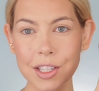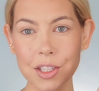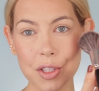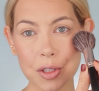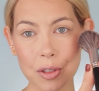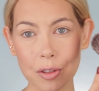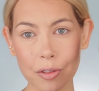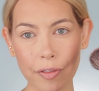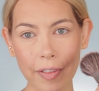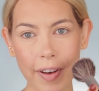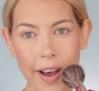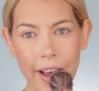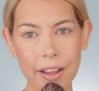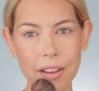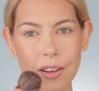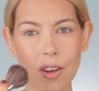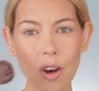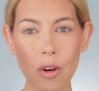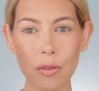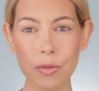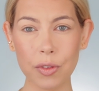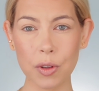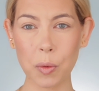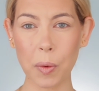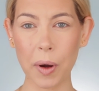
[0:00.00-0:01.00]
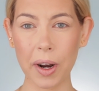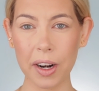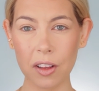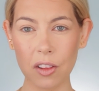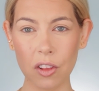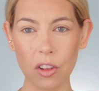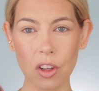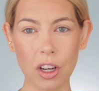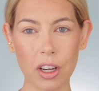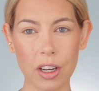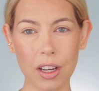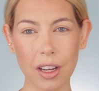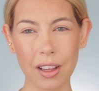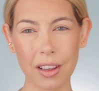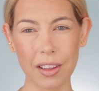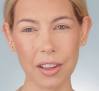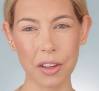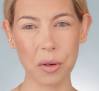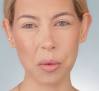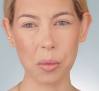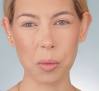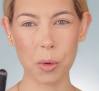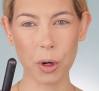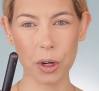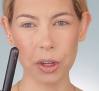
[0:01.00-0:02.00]
do find though, if you want to look a
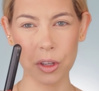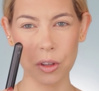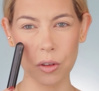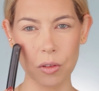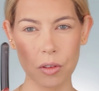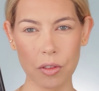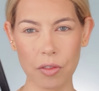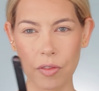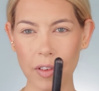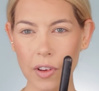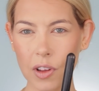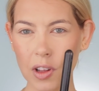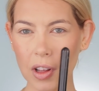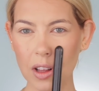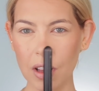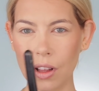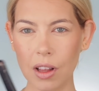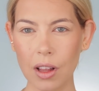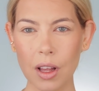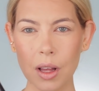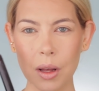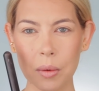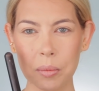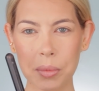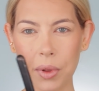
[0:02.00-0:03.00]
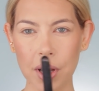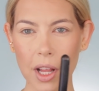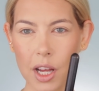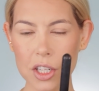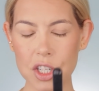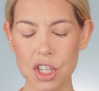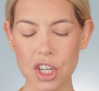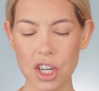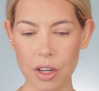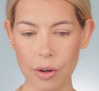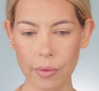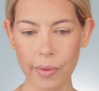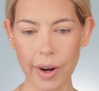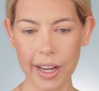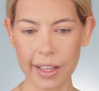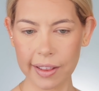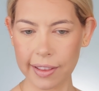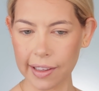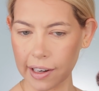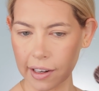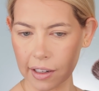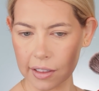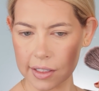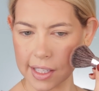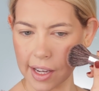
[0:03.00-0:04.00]
little more youthful, blushing right
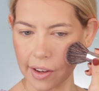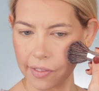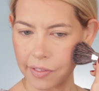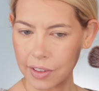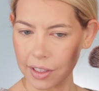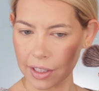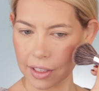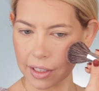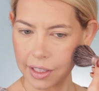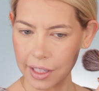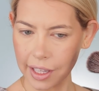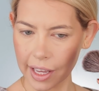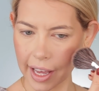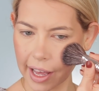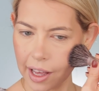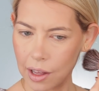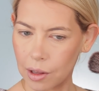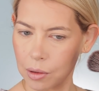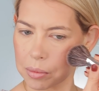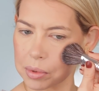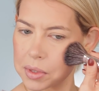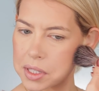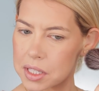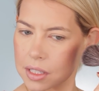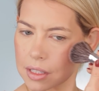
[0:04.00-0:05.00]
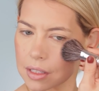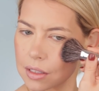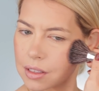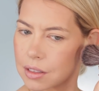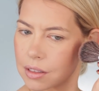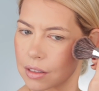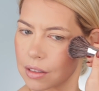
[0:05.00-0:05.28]
there definitely helps.